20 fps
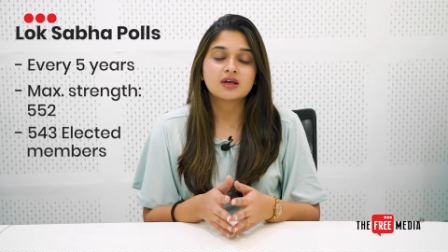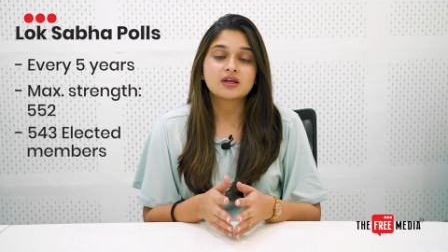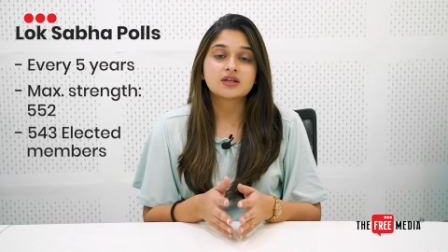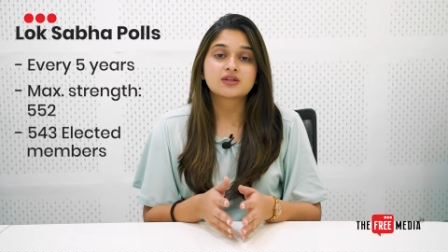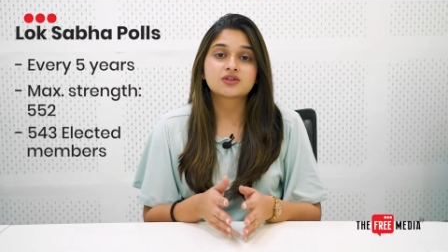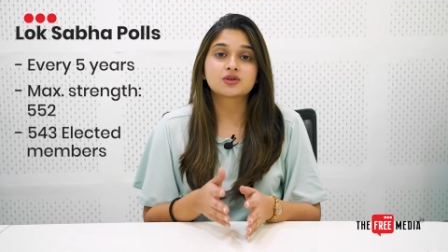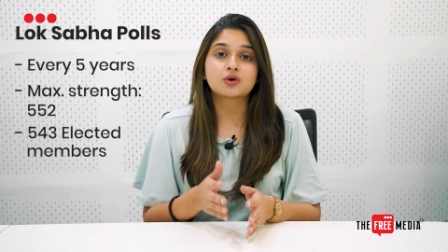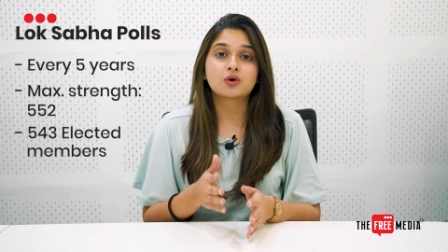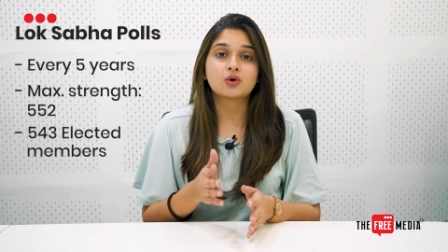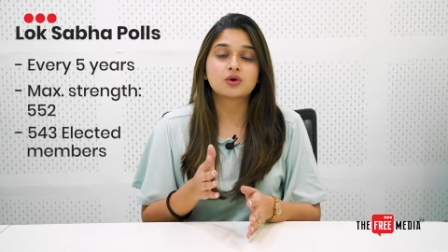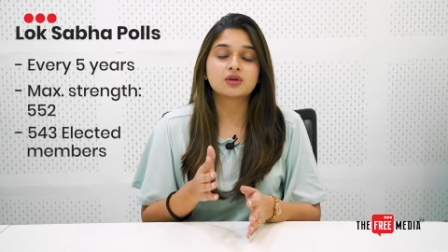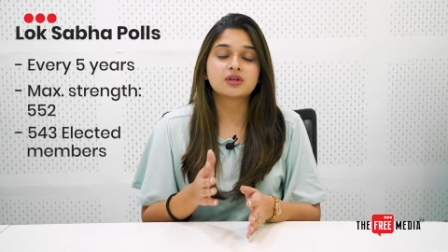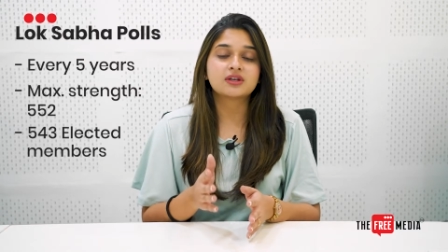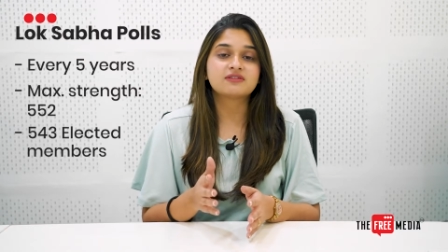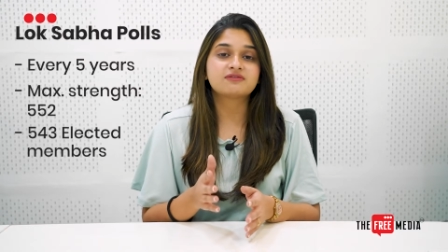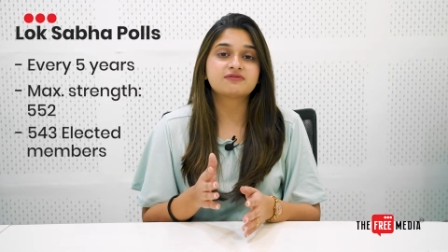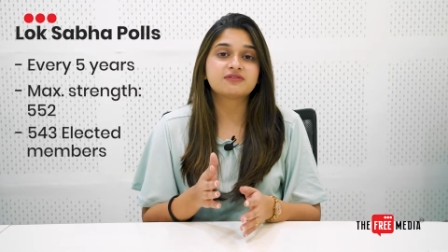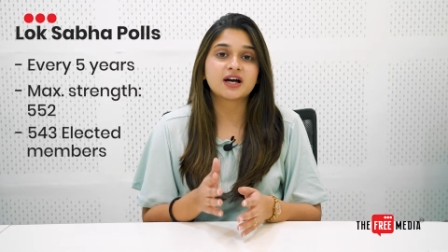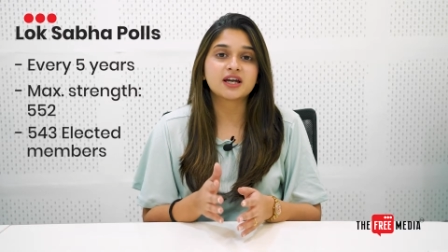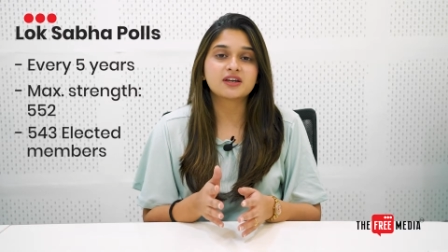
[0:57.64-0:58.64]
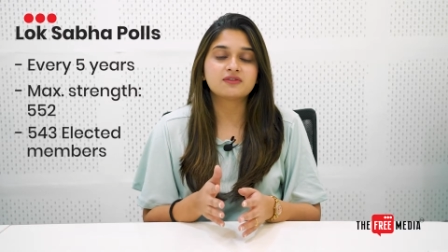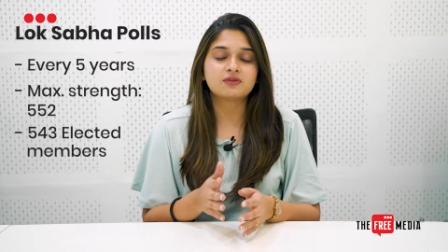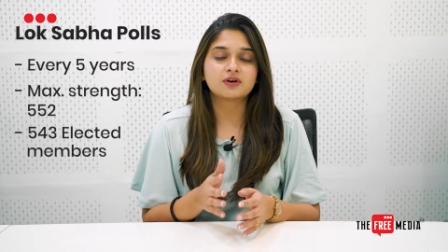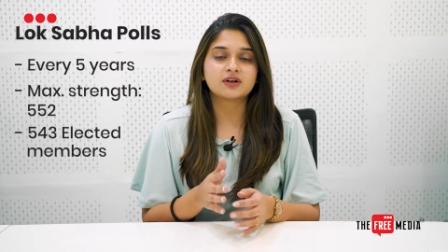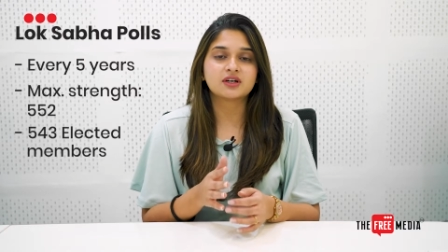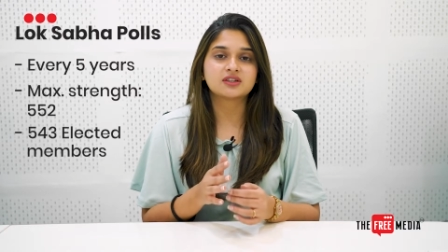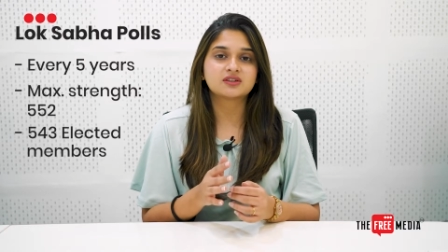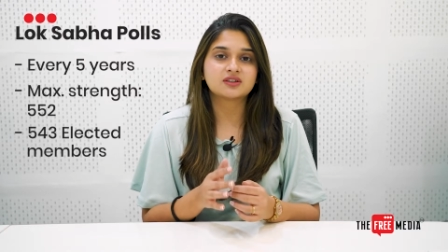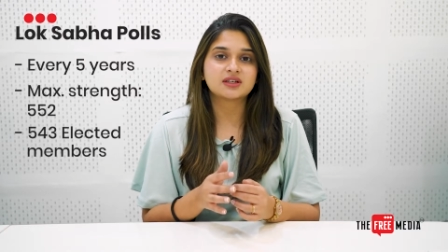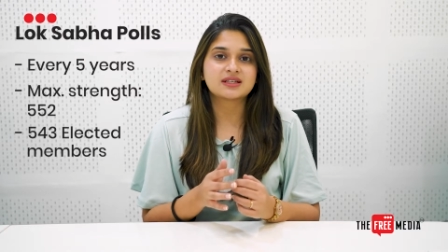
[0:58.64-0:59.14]
So only
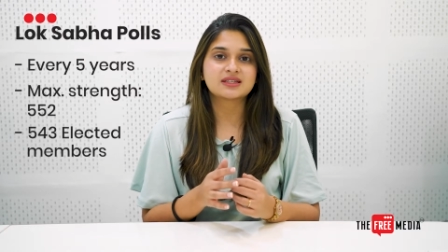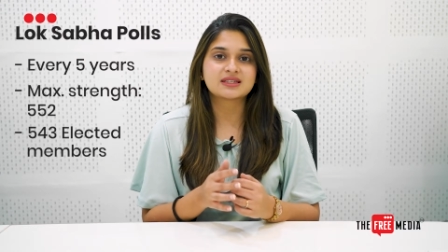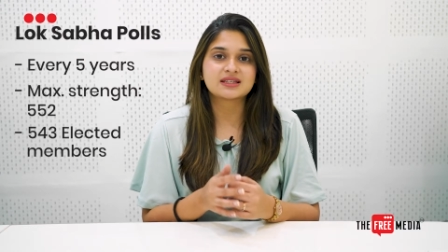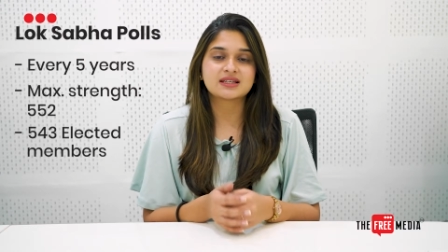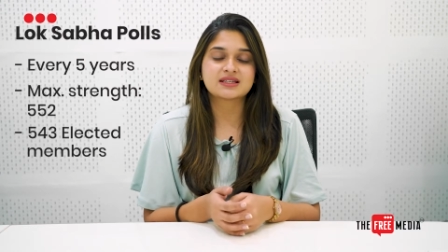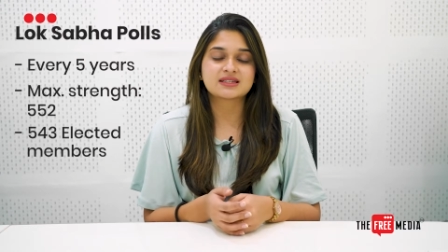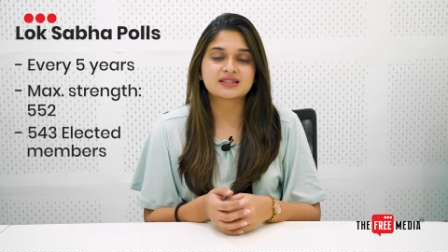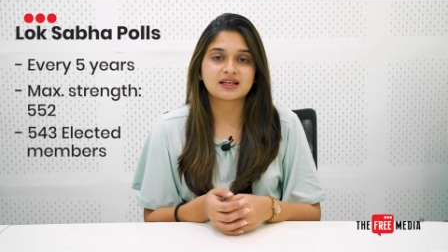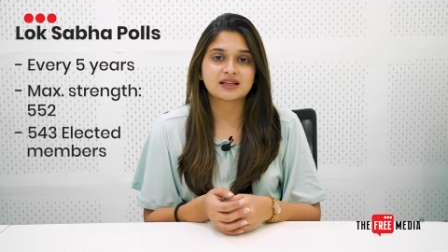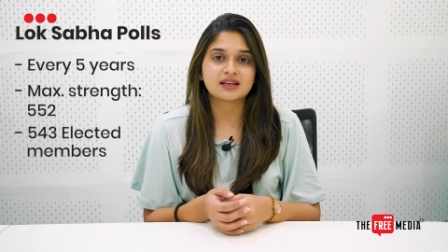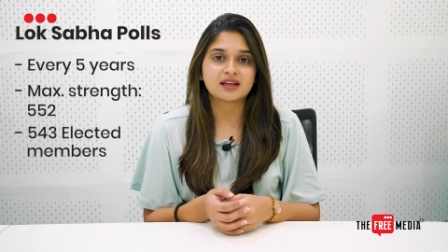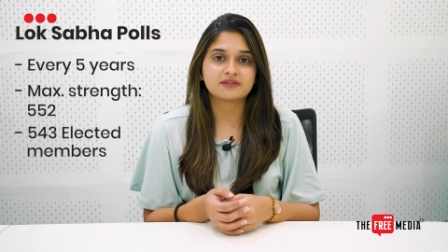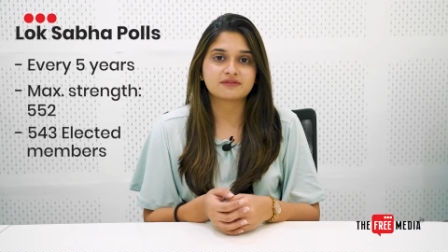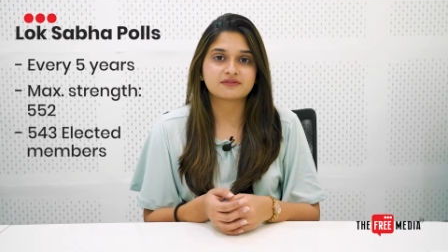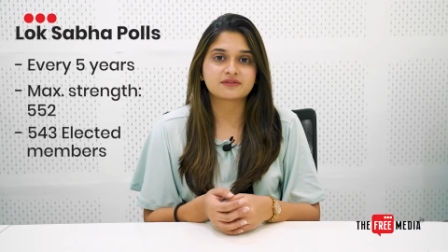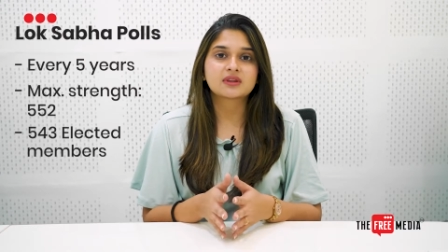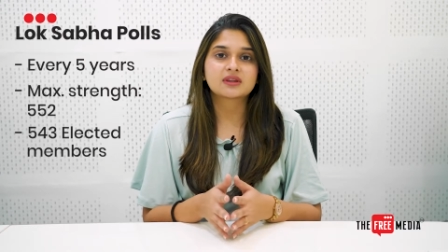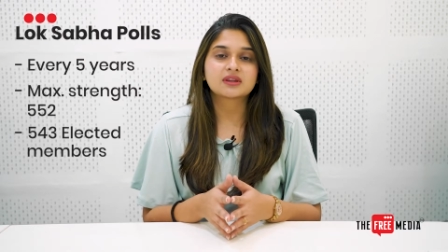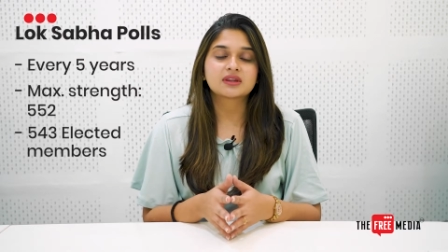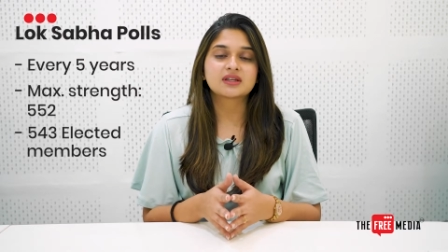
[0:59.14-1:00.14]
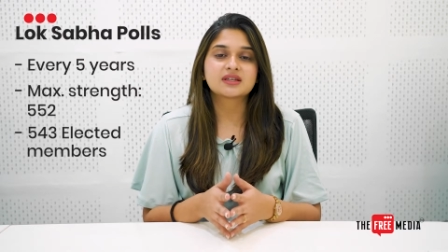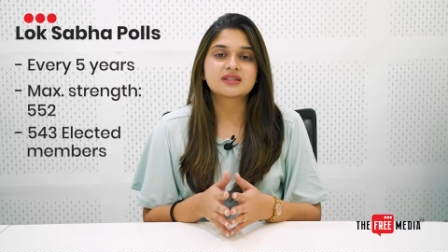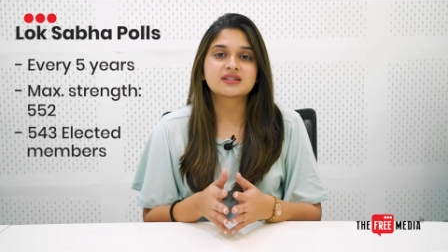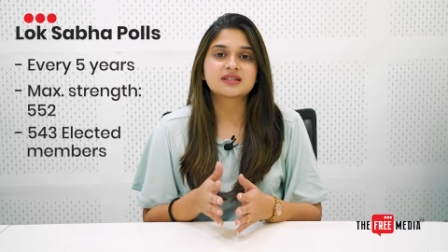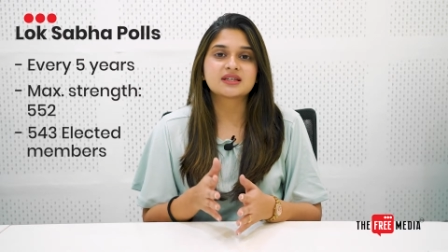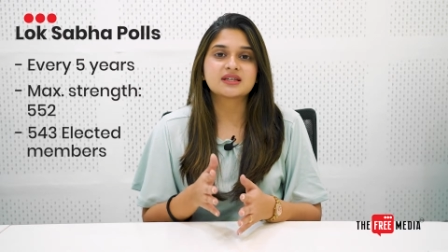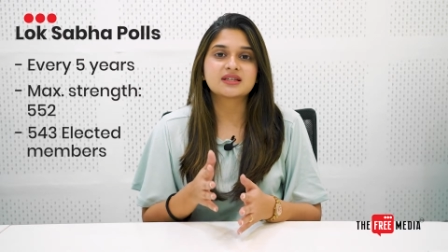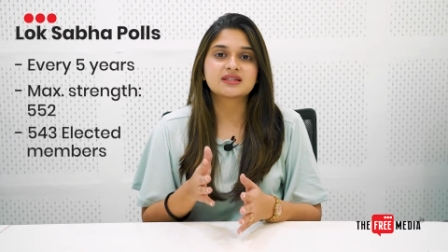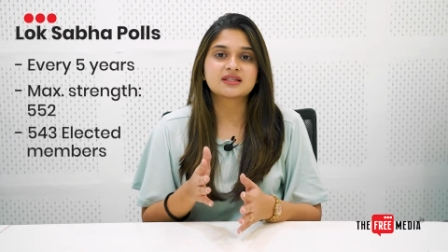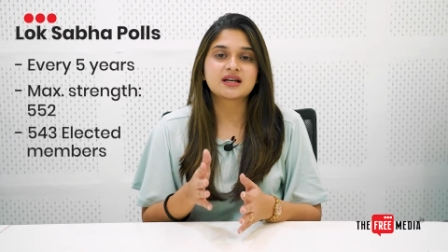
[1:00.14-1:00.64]
543 seats are left. The
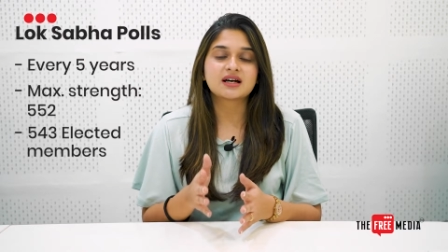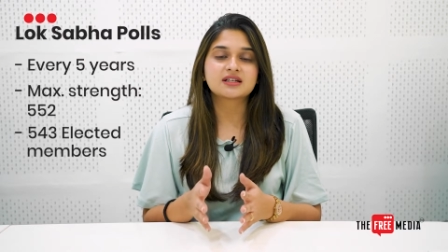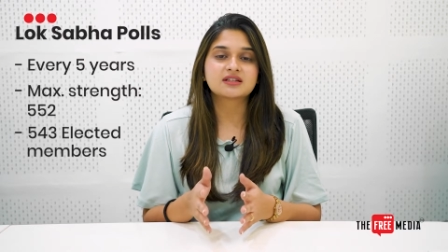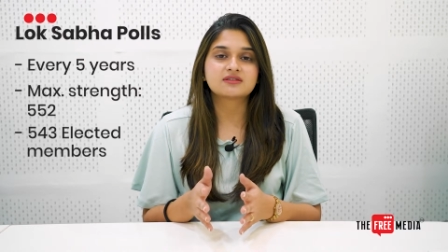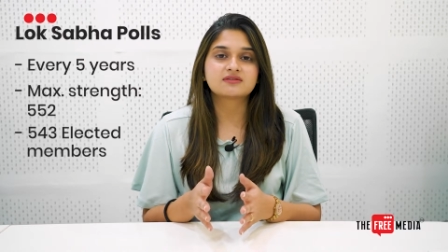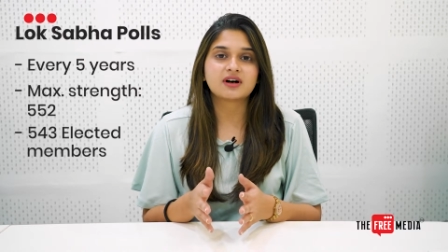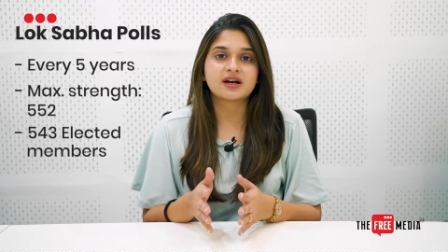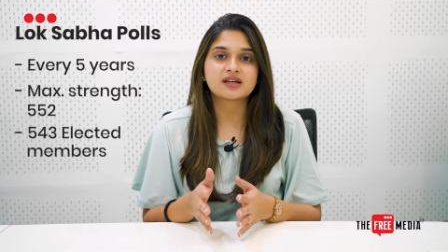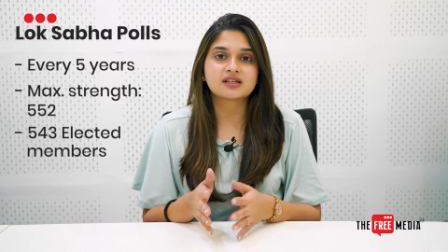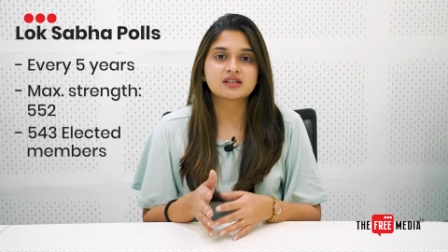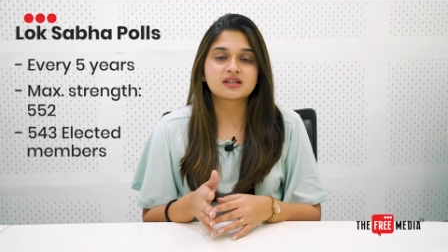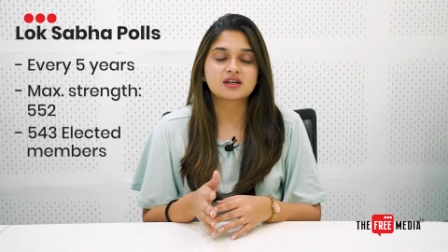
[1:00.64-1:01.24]
seats are divided